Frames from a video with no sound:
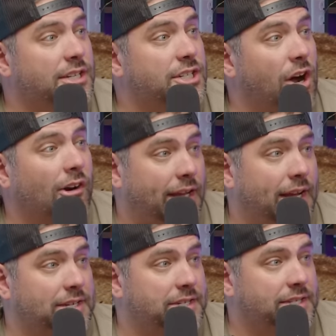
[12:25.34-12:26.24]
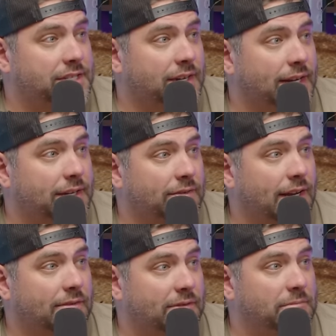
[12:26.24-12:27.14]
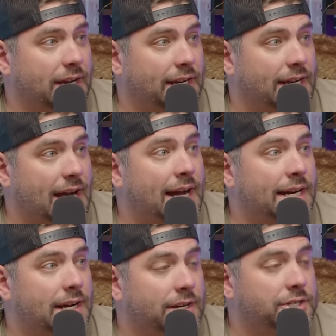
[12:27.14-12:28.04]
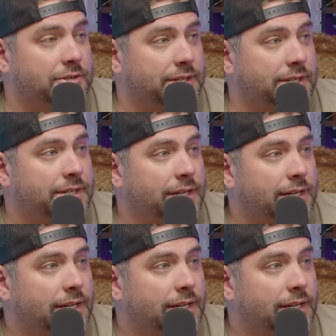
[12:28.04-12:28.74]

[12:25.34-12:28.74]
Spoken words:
the Dark Ages, like like from like 900